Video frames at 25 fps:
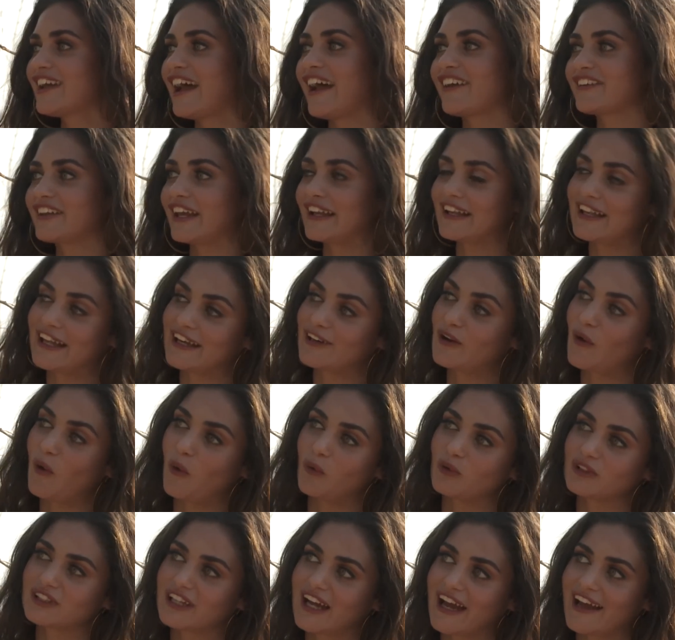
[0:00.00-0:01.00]
I'd get like
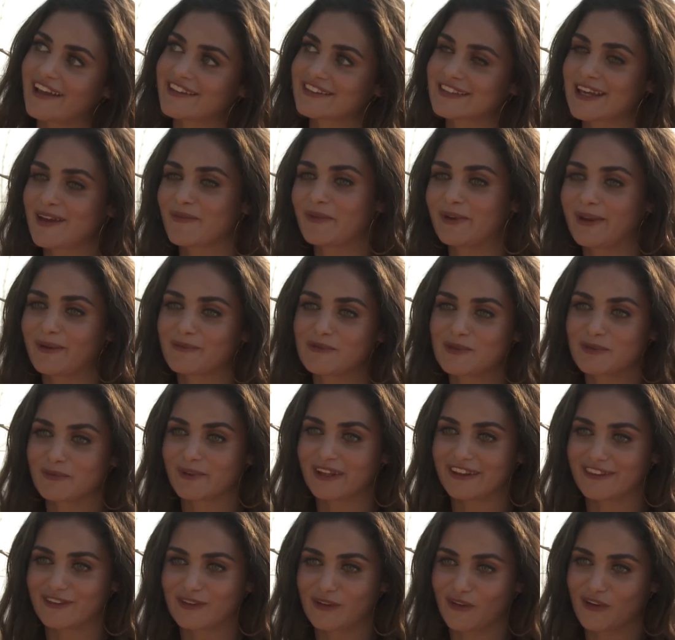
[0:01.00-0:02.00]
old guys coming up to
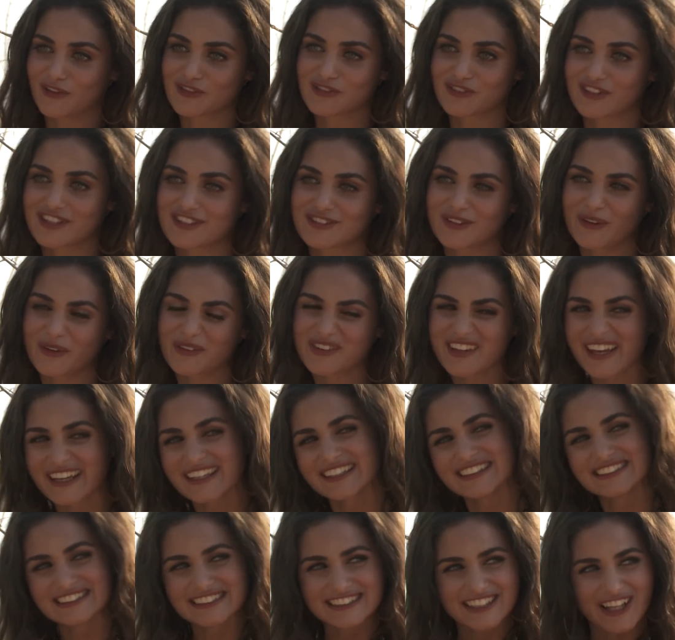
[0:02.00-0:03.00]
me in the grocery store saying,
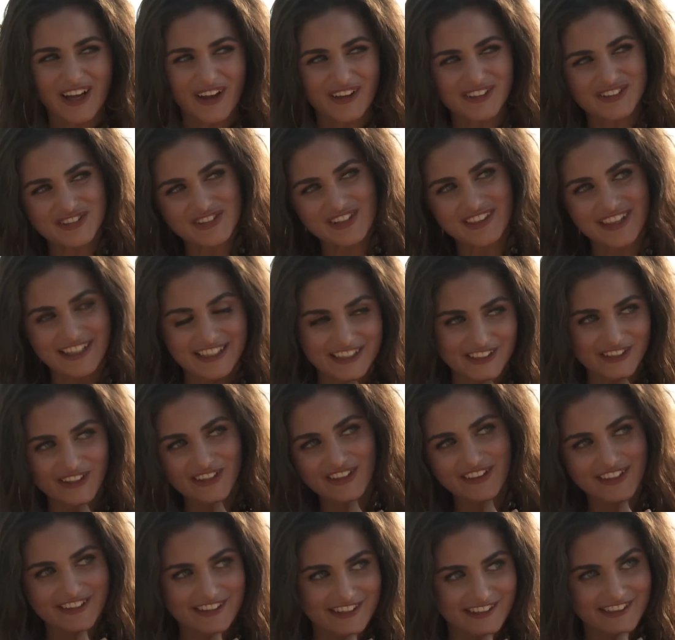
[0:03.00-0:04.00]
aren't you that
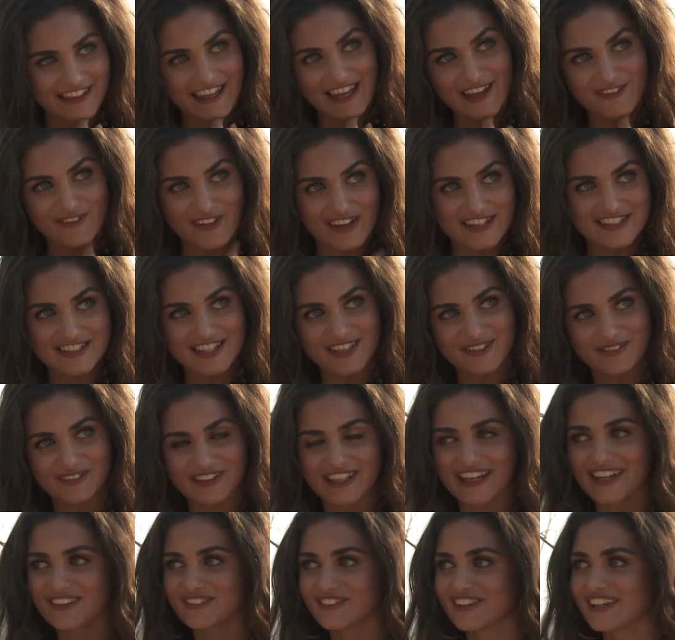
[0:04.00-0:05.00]
girl that's on the FHM
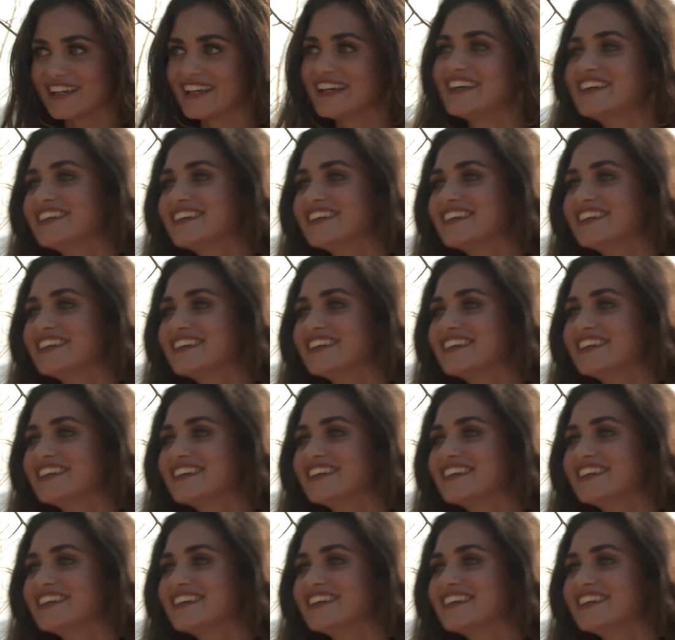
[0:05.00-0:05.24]
cover?